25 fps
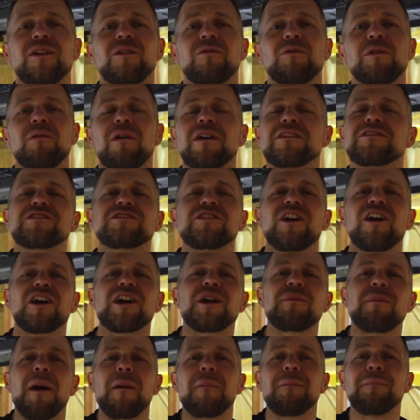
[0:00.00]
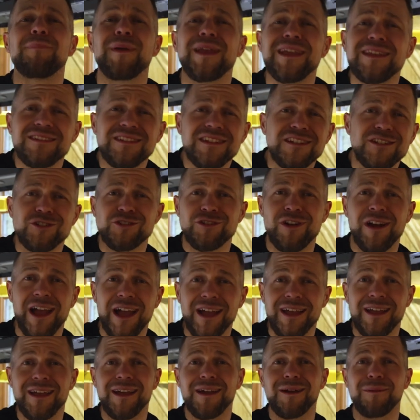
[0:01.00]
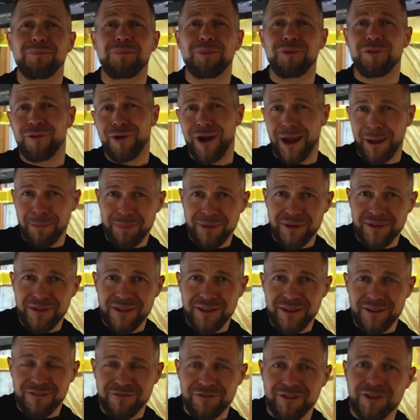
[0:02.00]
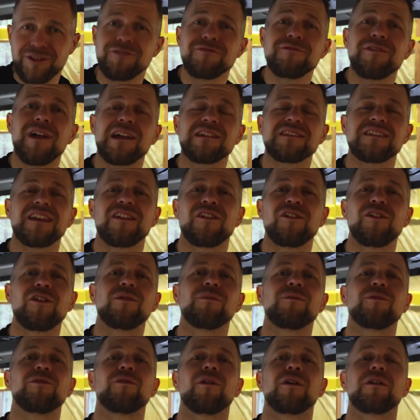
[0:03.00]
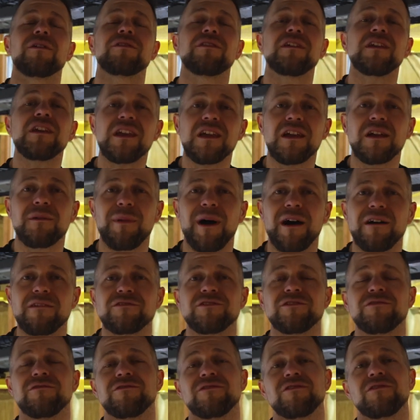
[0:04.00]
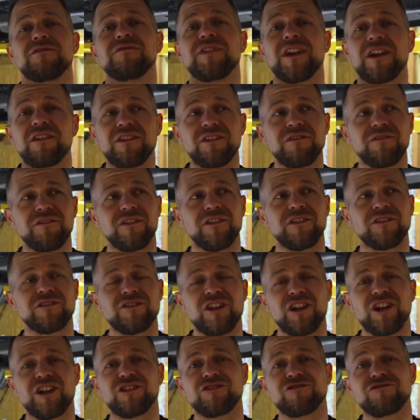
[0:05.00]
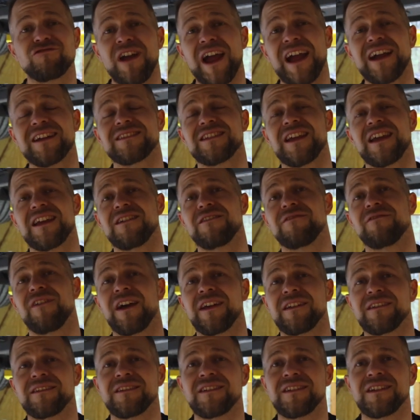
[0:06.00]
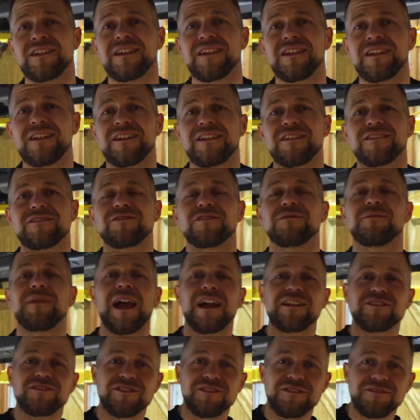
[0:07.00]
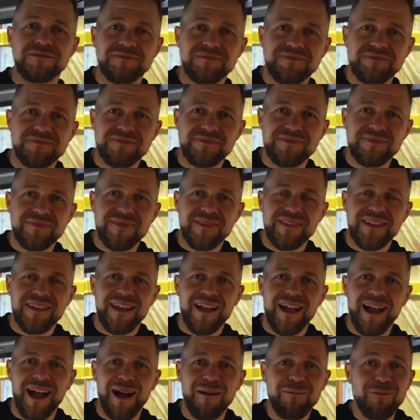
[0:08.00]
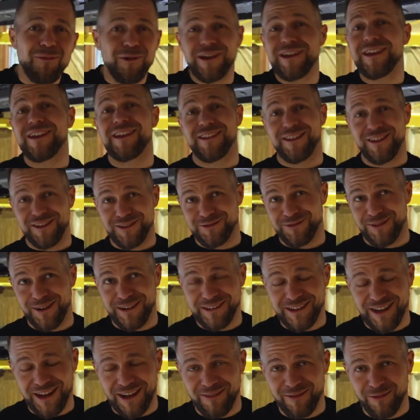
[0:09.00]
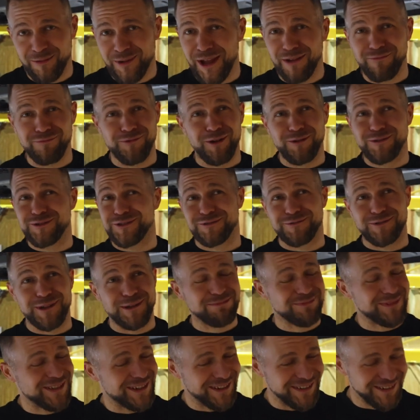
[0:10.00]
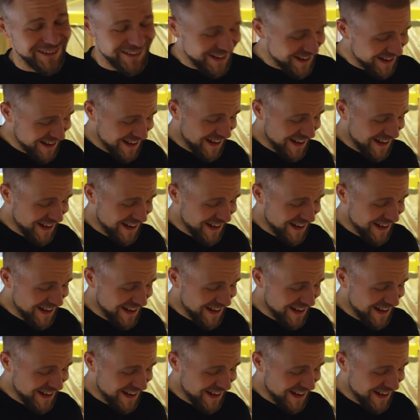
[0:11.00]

We want to talk about basic track prep for you guys at home who are thinking about doing your very first track day event. So Matthew, I'm winging this right now. We have no script here.